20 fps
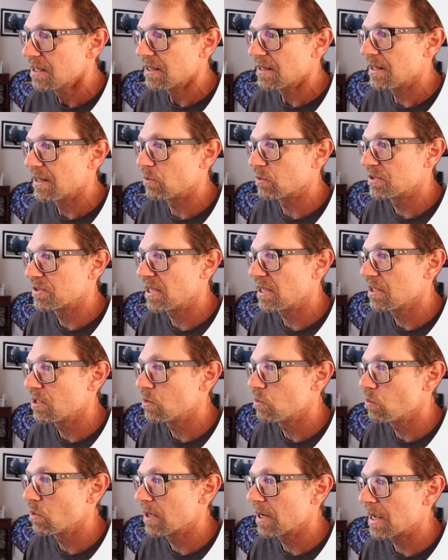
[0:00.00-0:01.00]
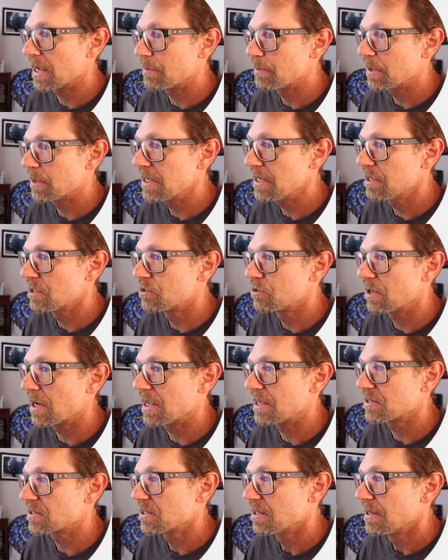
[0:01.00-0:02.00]
that will tell you what IP
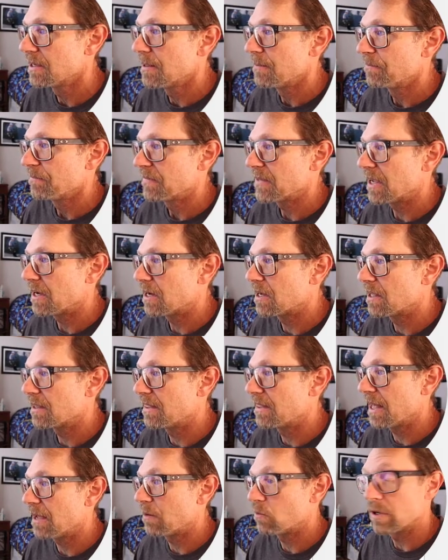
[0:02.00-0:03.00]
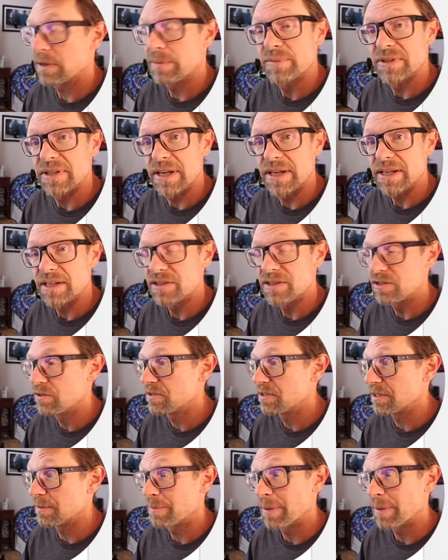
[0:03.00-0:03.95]
address that website is using.